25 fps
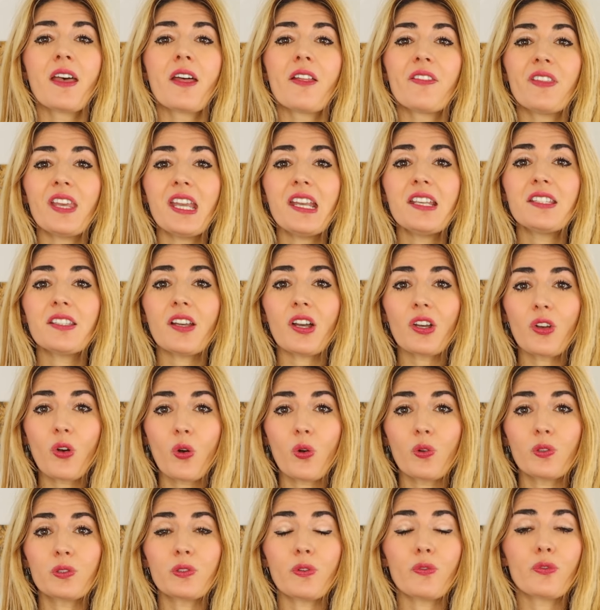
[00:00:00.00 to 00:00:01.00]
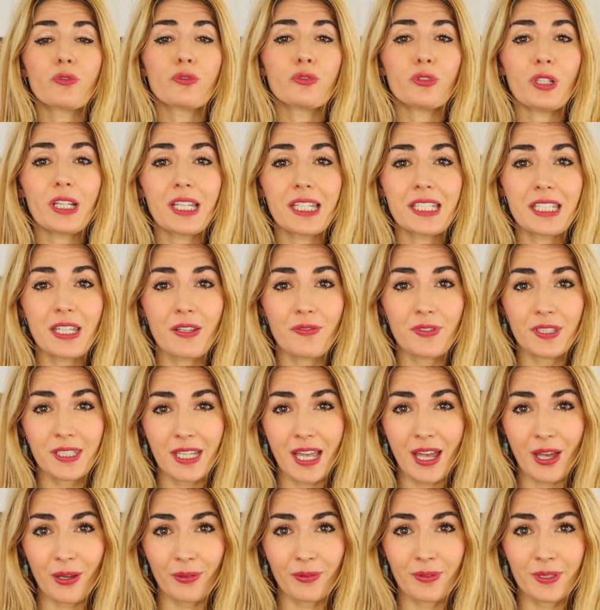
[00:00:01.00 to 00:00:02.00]
These are called fricative
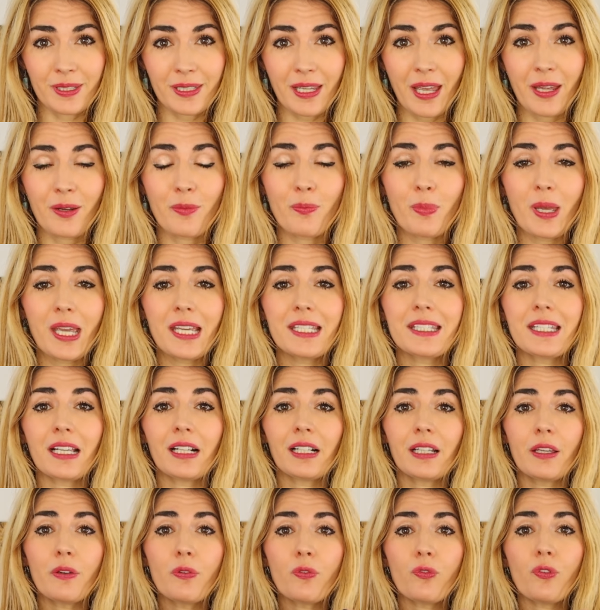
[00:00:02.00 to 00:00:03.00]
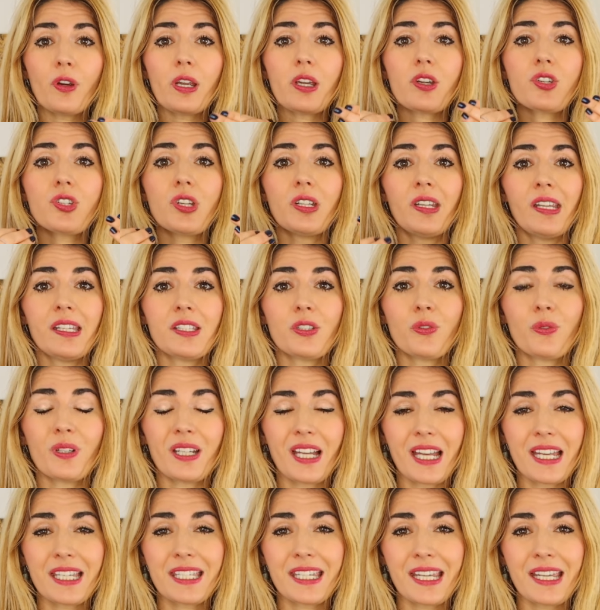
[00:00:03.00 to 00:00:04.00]
sounds, and basically friction is
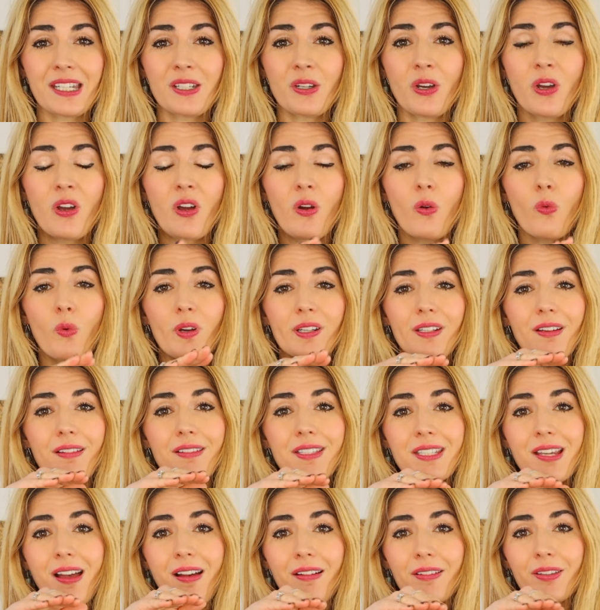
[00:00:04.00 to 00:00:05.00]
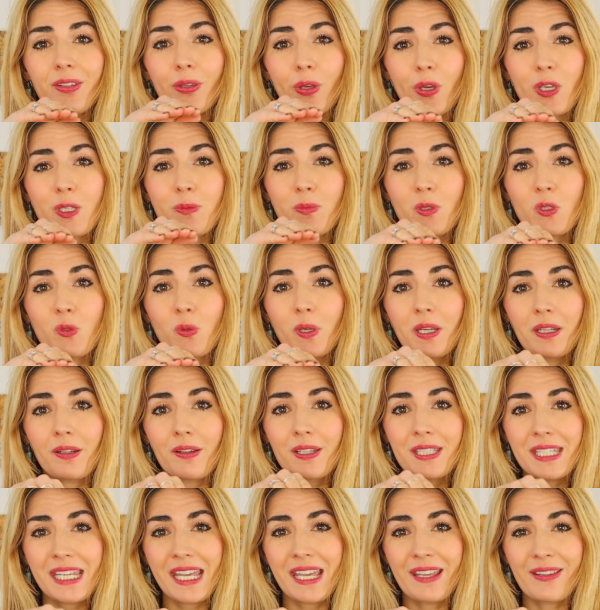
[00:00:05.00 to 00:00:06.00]
created when our tongue goes between our
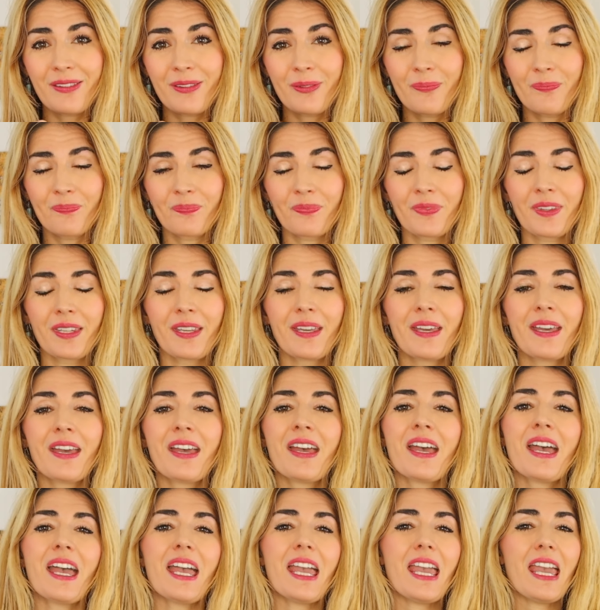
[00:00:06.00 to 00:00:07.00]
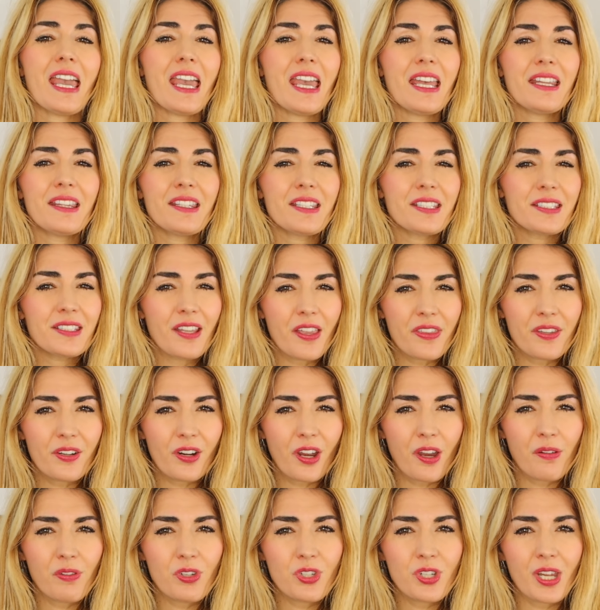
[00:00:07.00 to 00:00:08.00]
teeth. In the Southern
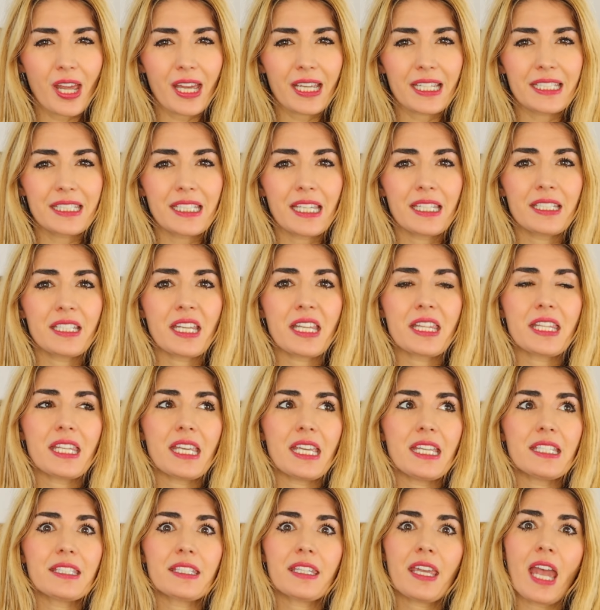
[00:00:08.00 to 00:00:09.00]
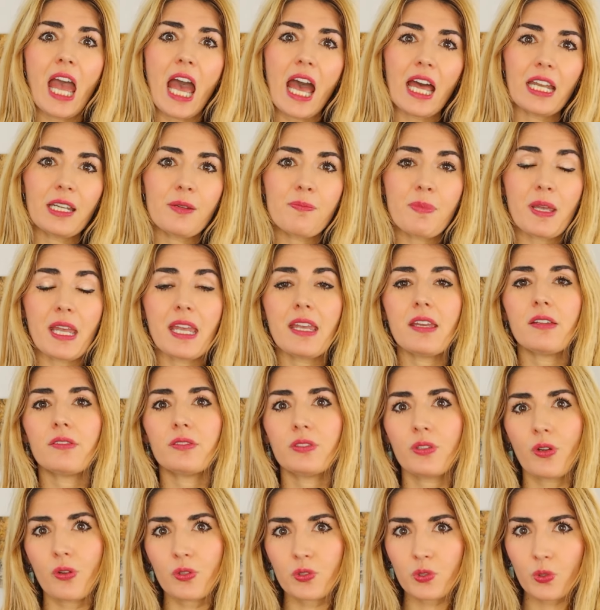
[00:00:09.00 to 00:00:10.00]
Irish accent, these can be,
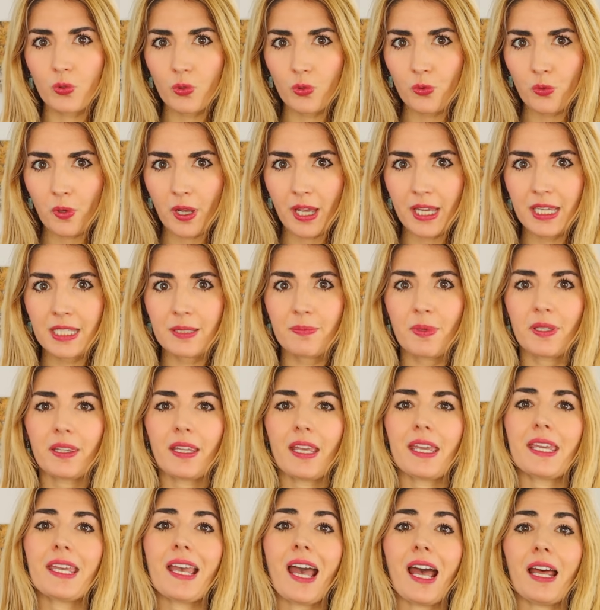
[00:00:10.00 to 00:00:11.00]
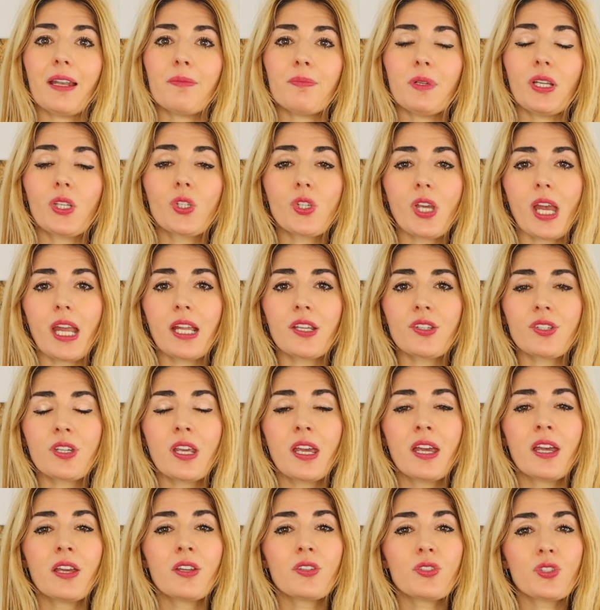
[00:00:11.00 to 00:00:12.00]
not always, but they can be changed
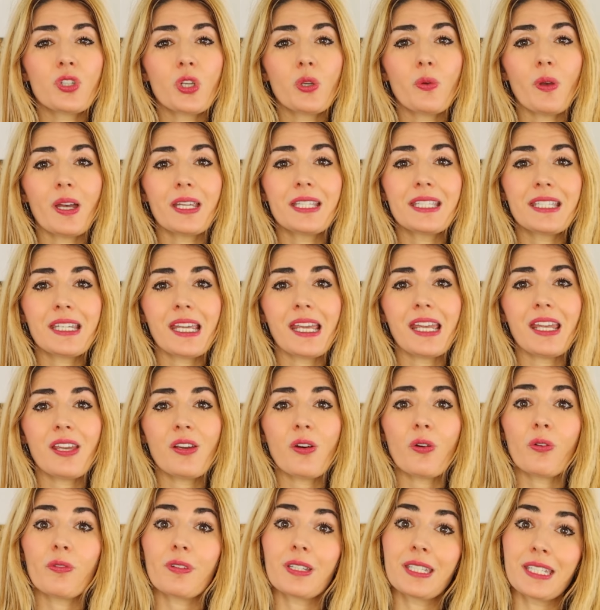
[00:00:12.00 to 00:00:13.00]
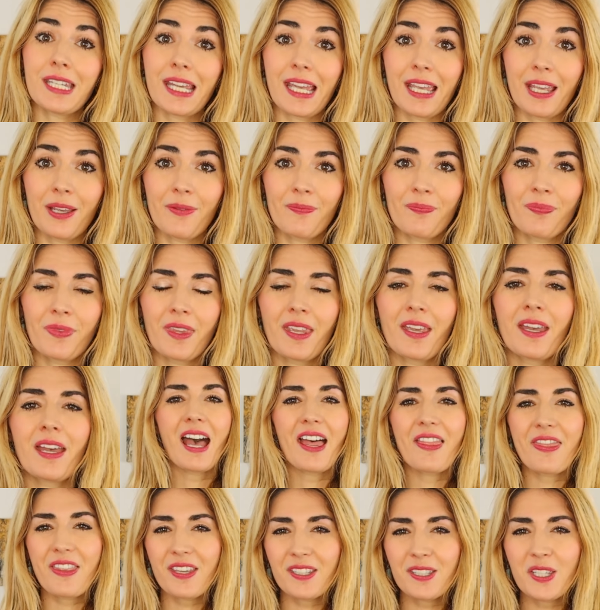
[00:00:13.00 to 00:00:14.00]
to a T or a D.
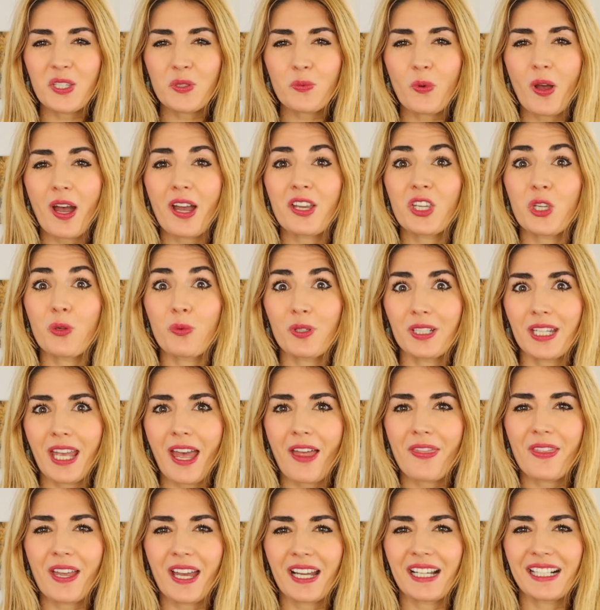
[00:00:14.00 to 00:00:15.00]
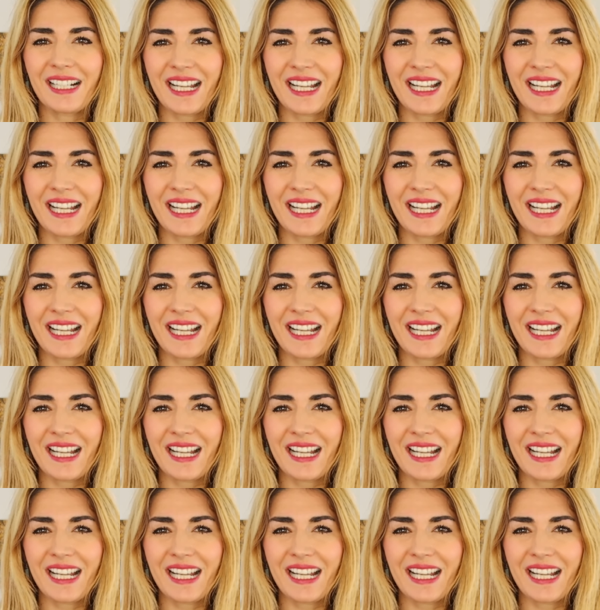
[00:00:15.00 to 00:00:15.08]
And this is where you would get that